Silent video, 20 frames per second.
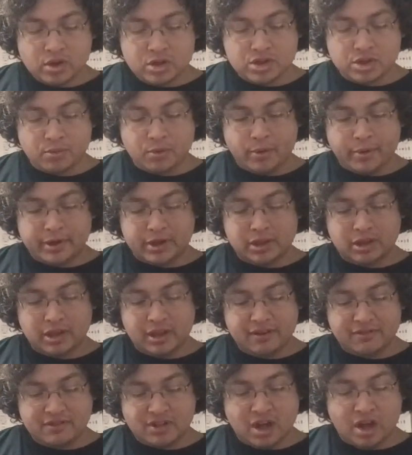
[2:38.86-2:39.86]
So we're going to
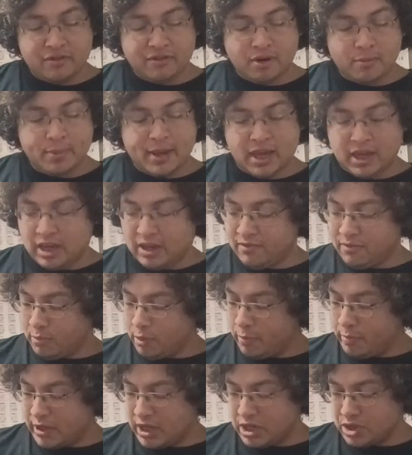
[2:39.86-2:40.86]
lift off our pinky from
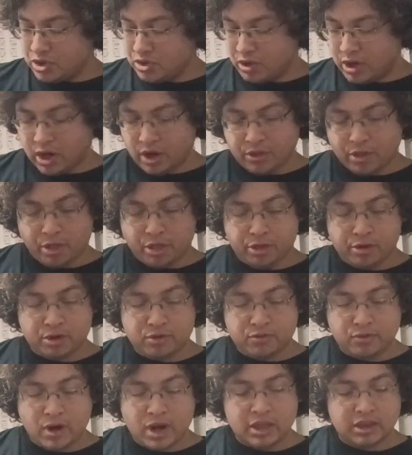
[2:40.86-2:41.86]
the B string on the
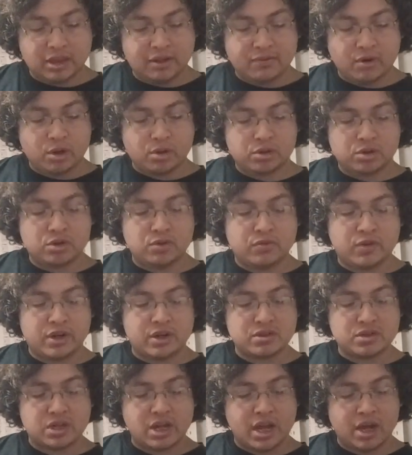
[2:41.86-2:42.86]
3rd fret, leave our other 2
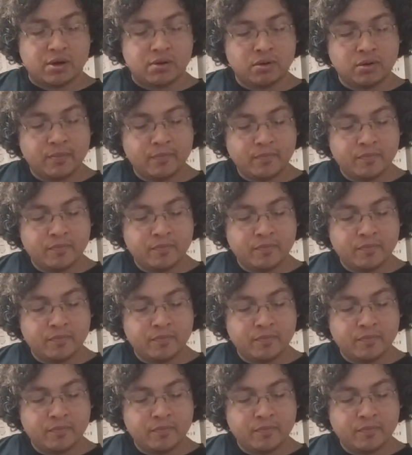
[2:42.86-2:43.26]
fingers down,